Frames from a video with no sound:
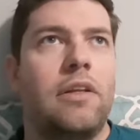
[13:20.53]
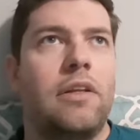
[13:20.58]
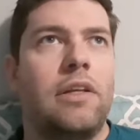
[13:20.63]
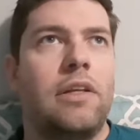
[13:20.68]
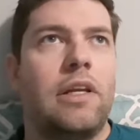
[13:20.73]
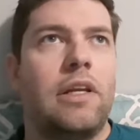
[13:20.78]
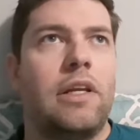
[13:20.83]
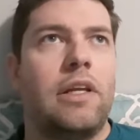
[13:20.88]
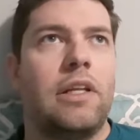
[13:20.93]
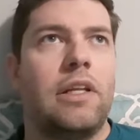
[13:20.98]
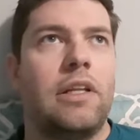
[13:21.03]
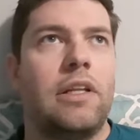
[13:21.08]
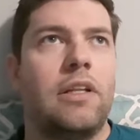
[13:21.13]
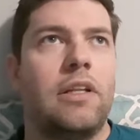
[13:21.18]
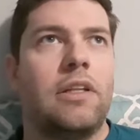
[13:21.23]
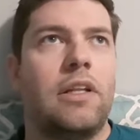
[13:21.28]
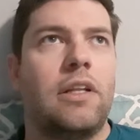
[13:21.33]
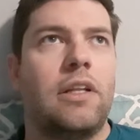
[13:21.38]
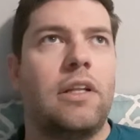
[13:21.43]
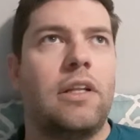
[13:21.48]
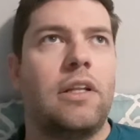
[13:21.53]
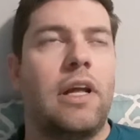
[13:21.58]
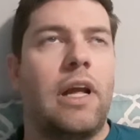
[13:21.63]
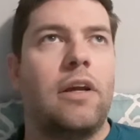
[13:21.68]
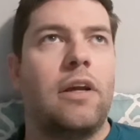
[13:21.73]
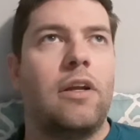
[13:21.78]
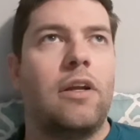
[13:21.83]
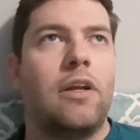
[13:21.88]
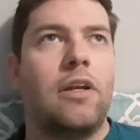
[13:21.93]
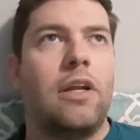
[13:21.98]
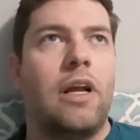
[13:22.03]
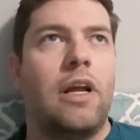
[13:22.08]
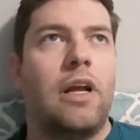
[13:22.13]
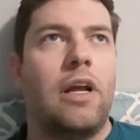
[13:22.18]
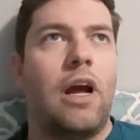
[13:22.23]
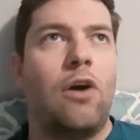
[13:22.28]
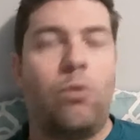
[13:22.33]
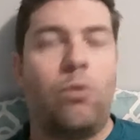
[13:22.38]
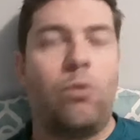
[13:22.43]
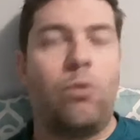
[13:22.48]
it,
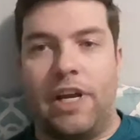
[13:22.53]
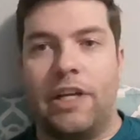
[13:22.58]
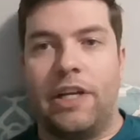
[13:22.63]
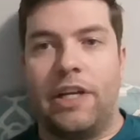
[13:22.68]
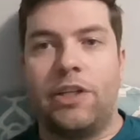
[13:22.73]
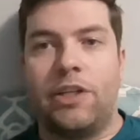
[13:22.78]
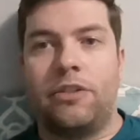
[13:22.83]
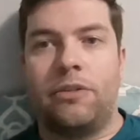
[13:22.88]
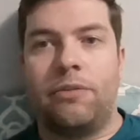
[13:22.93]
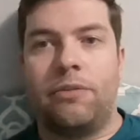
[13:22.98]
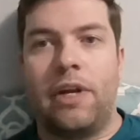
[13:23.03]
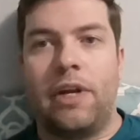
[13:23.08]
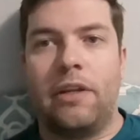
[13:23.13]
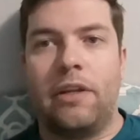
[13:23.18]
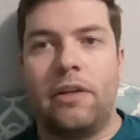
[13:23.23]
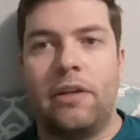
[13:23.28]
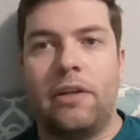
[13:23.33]
outrage, right?